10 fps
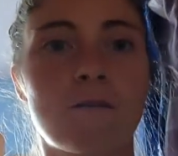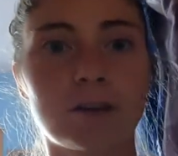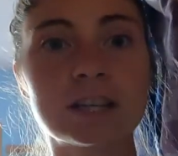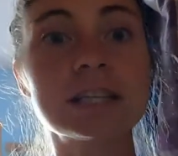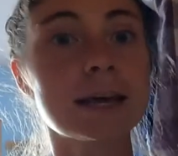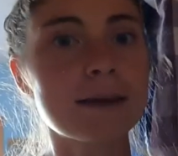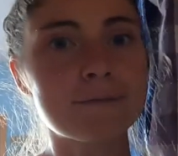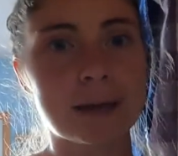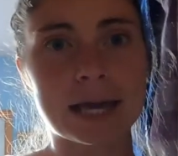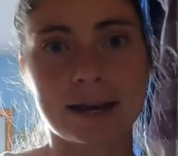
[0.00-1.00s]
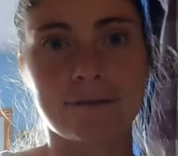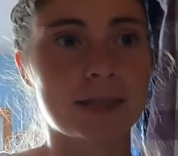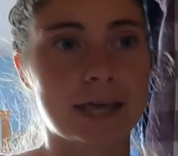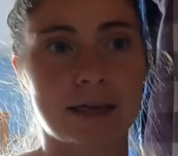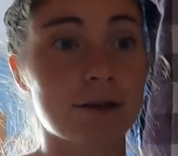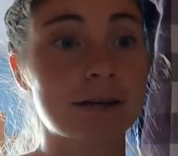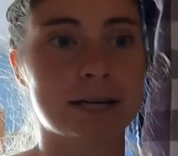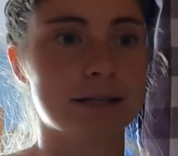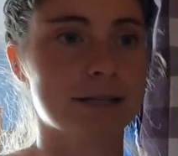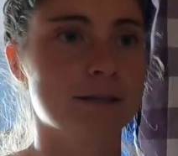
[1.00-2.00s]
For the sake of making everything look
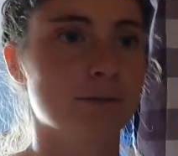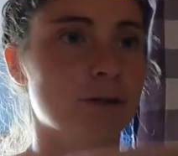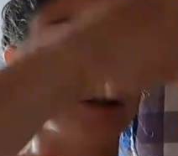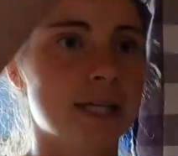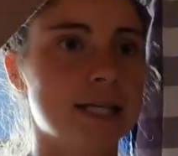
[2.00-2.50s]
nice since we're doing